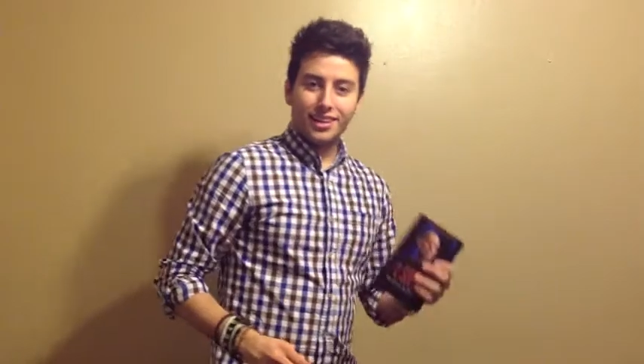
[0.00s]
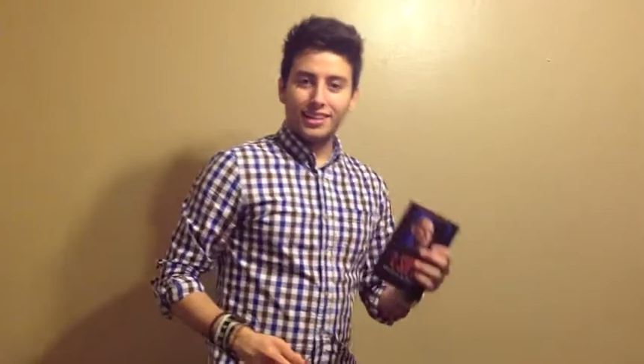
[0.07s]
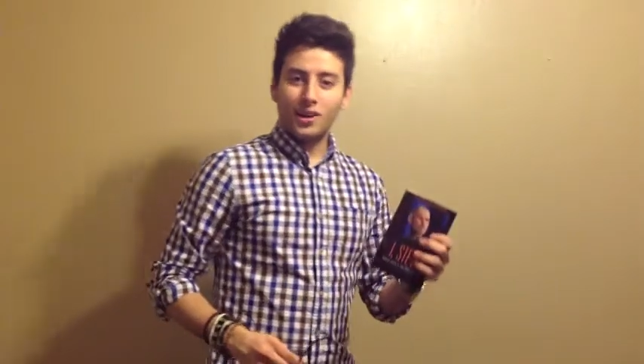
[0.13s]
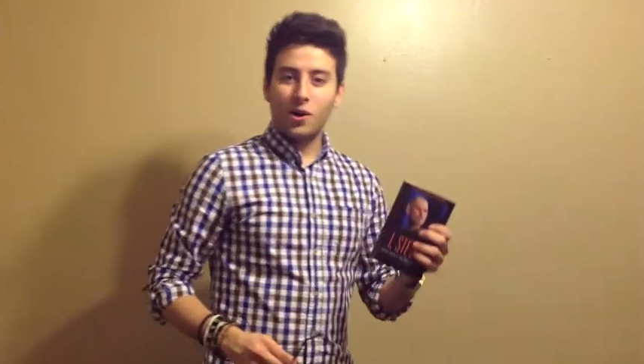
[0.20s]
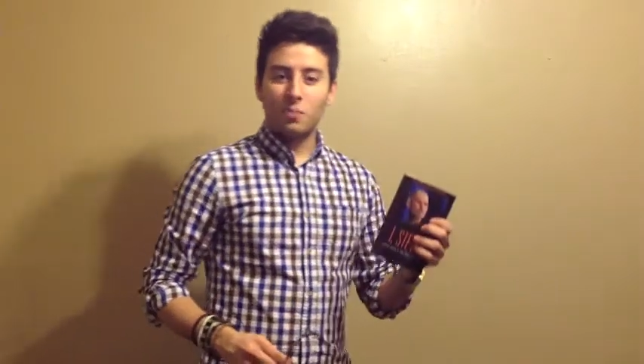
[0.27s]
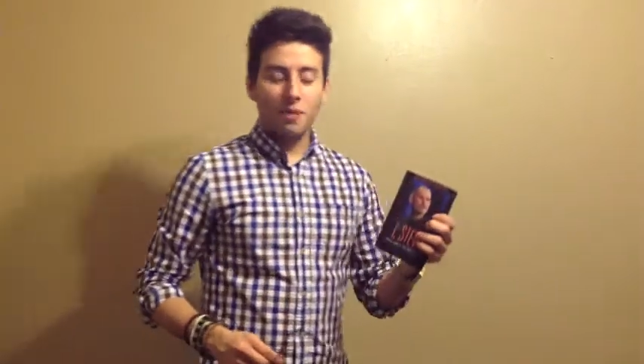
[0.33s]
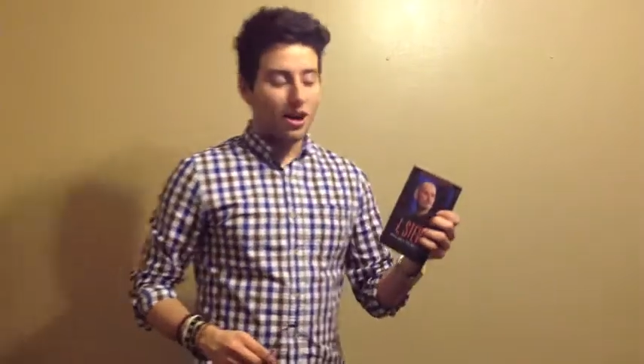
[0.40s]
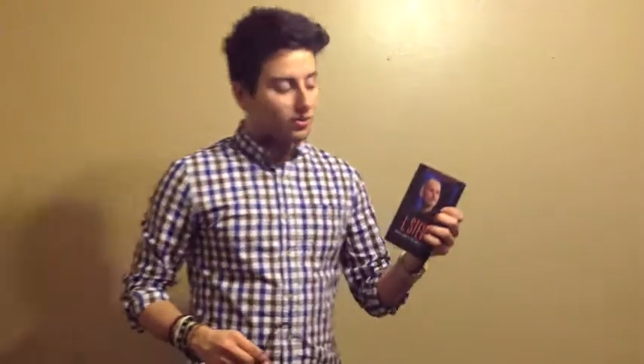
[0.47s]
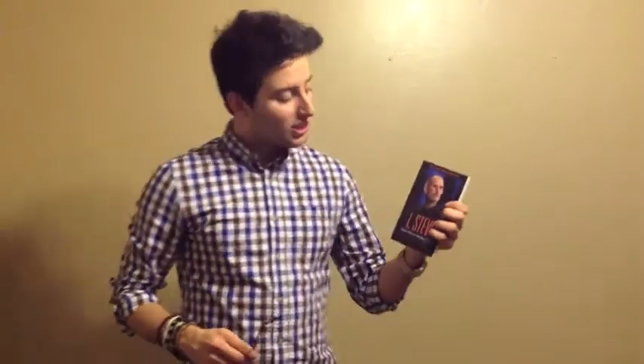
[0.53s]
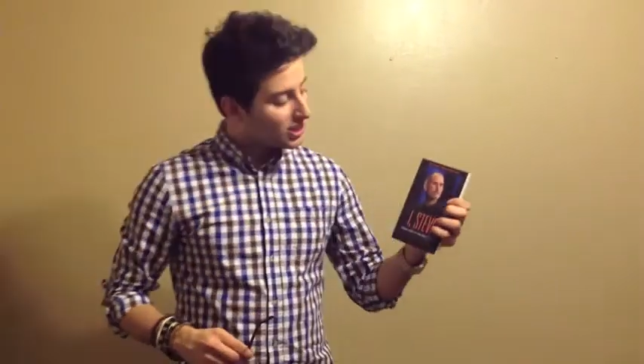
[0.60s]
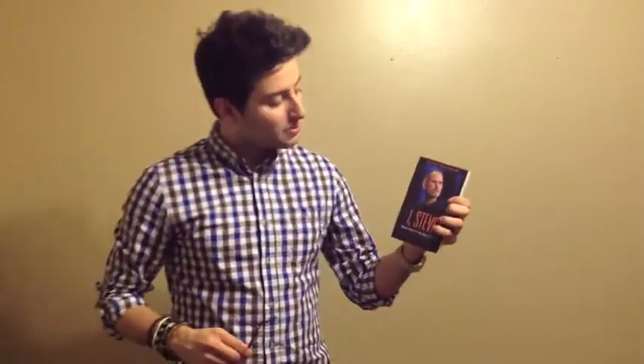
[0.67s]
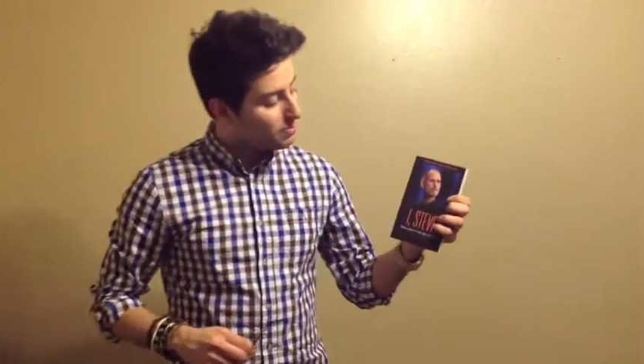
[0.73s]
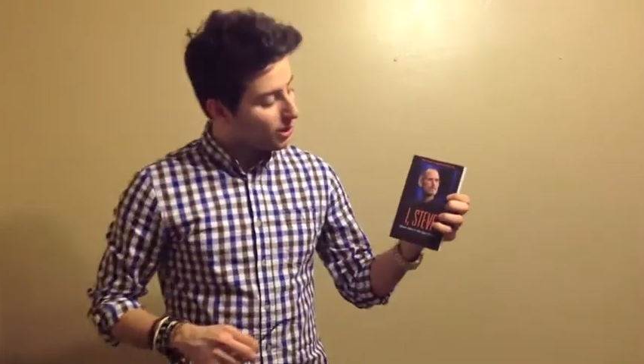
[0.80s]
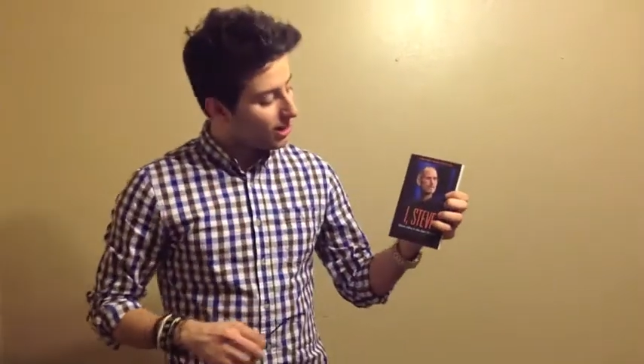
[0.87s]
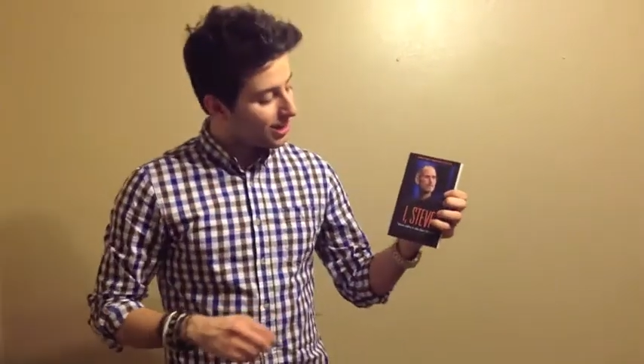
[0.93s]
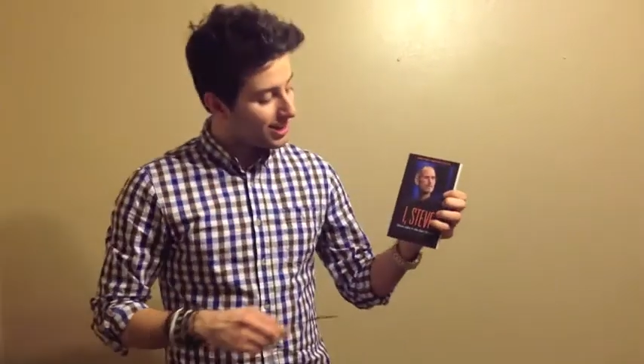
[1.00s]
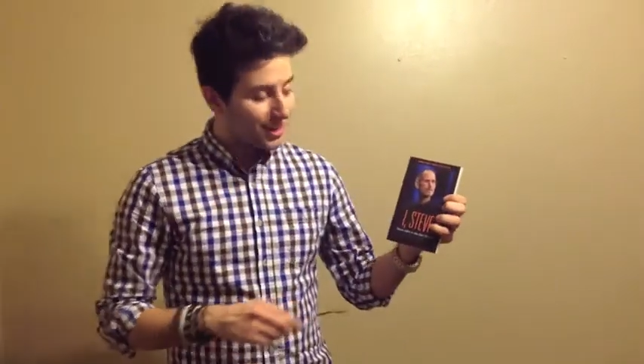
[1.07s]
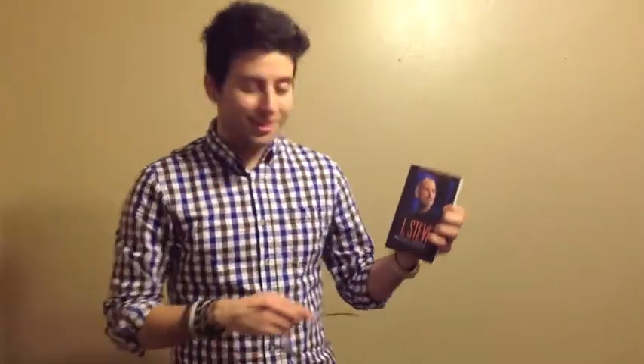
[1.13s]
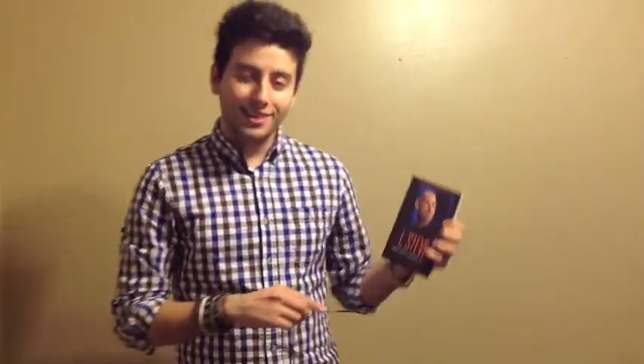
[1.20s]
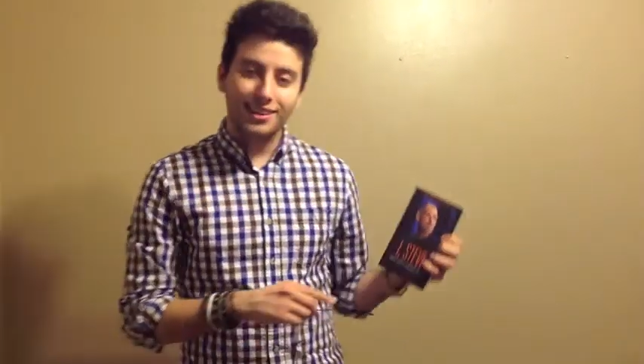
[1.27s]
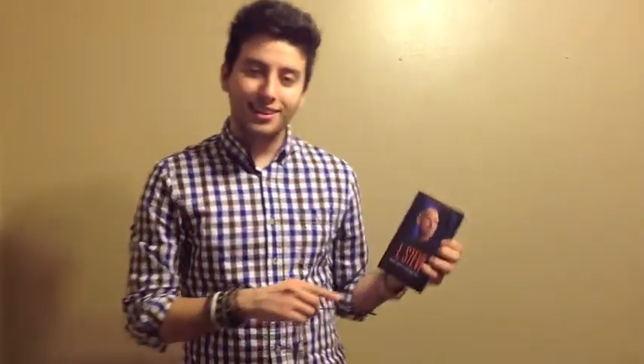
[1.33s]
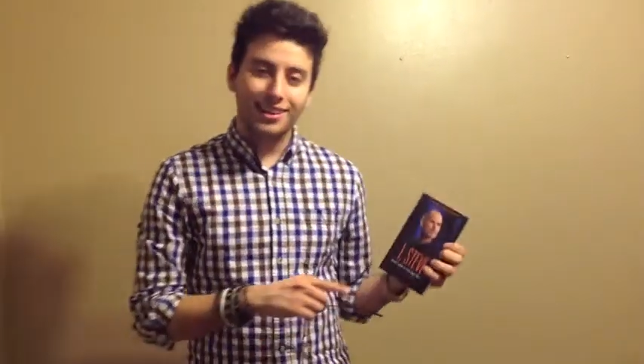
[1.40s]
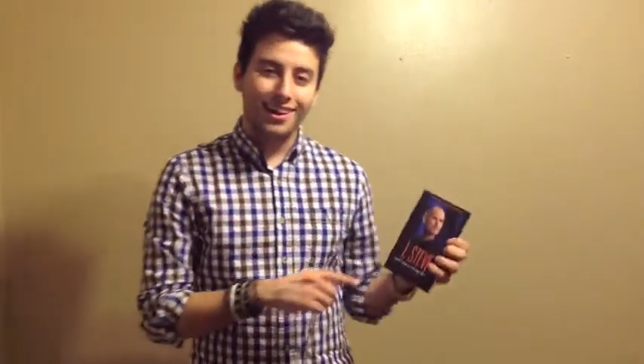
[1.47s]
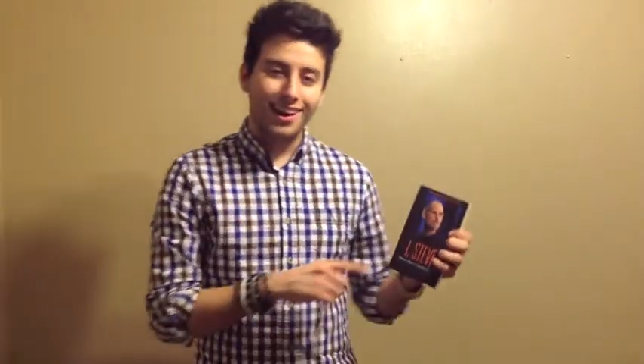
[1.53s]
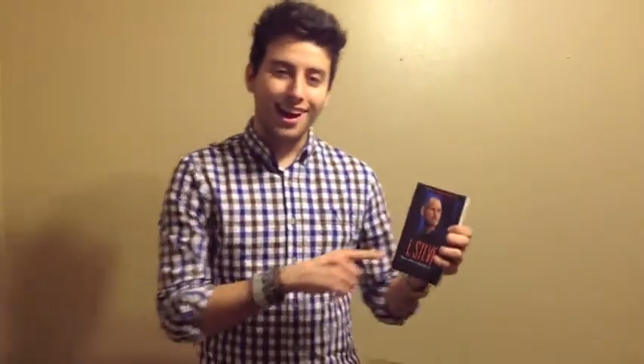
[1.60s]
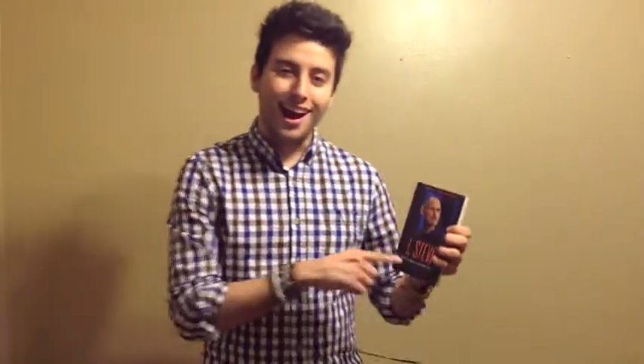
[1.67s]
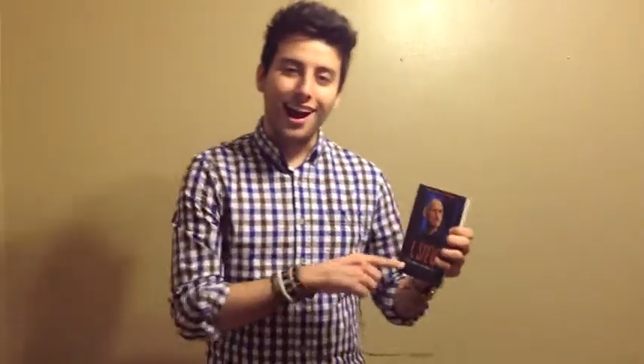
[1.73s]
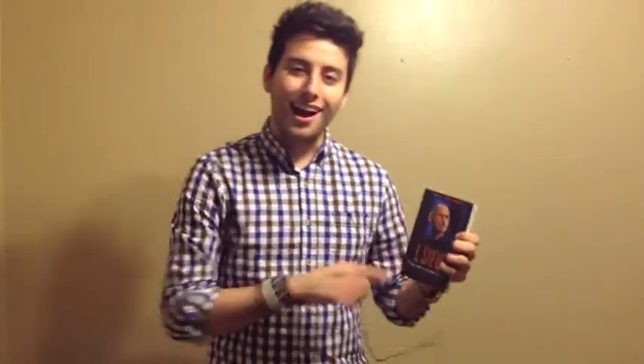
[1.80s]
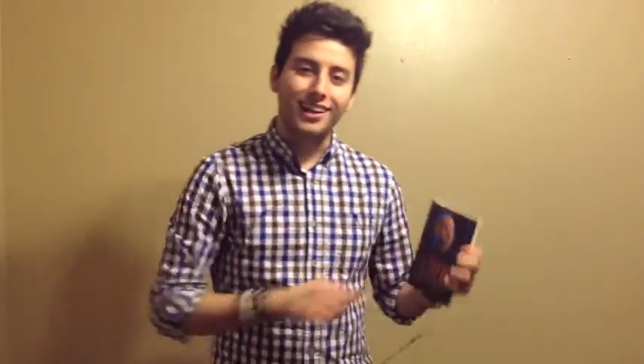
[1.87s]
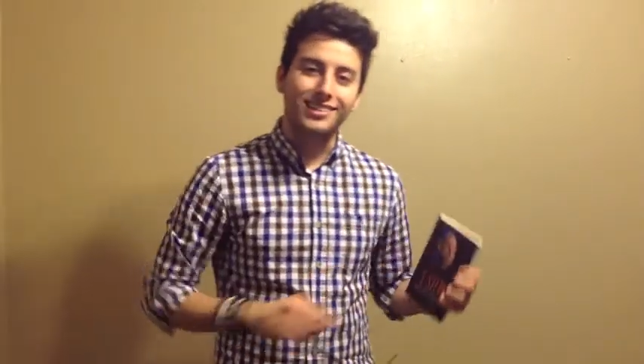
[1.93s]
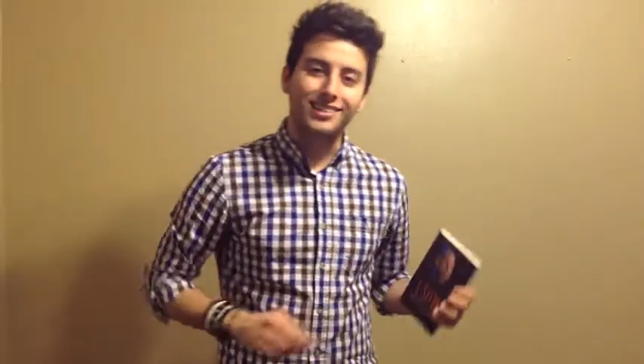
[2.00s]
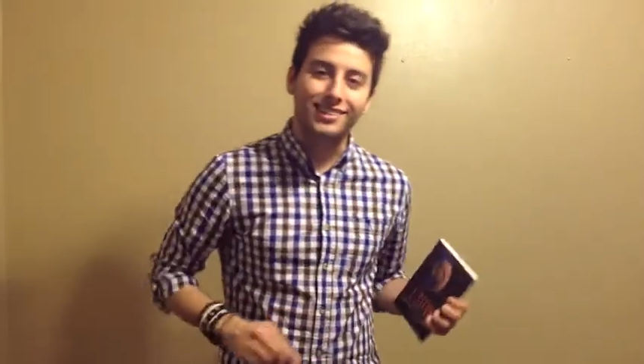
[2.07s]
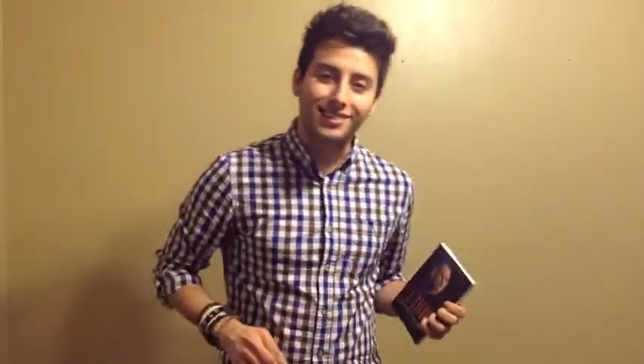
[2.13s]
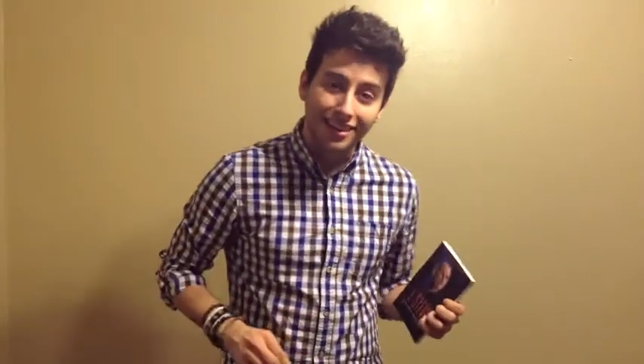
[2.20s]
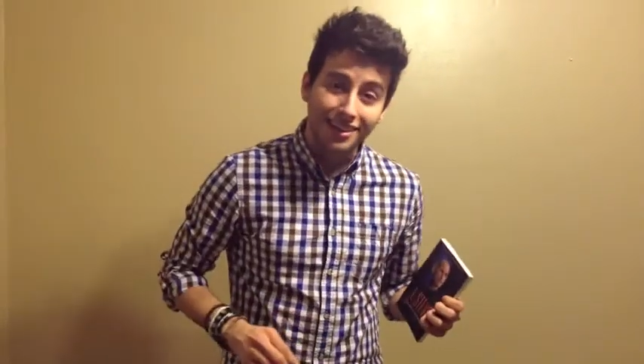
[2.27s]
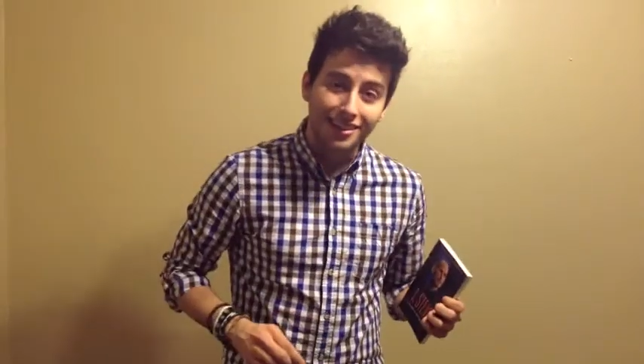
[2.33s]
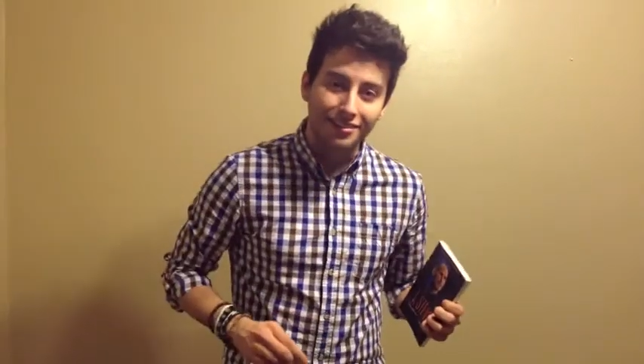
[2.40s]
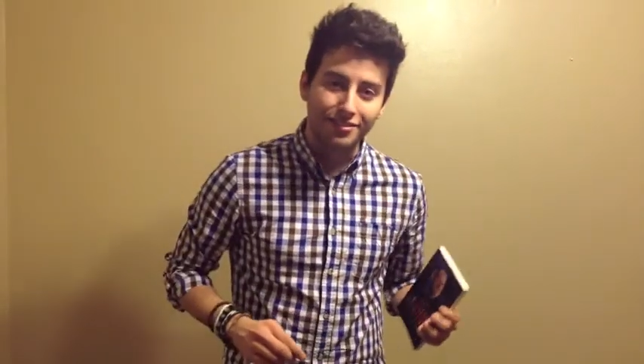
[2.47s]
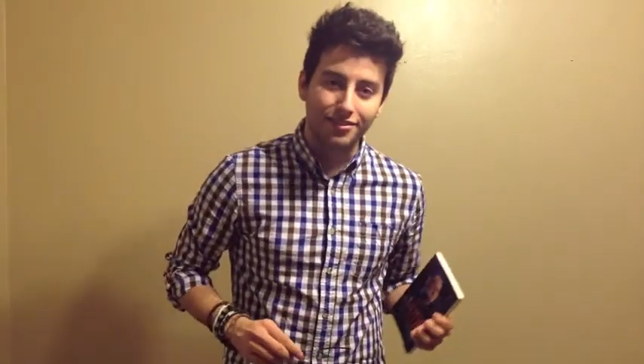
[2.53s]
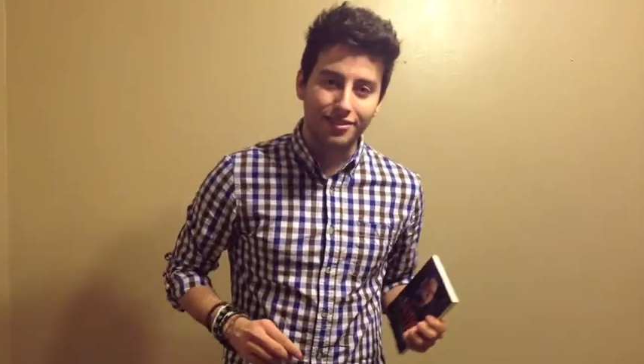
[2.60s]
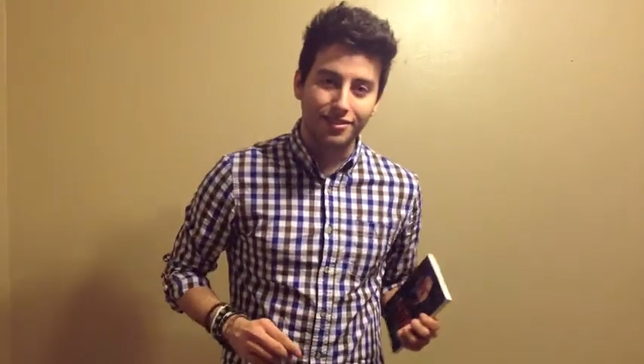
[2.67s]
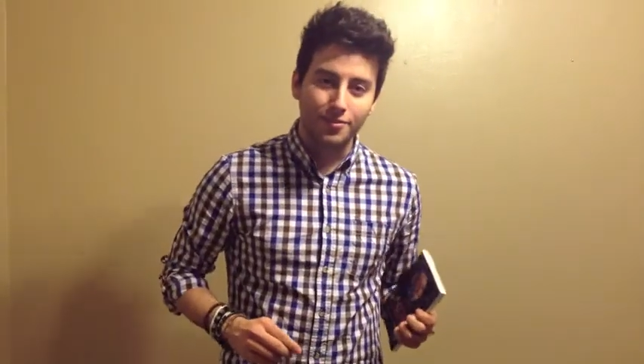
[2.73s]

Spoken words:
Now about this book, I, Steve.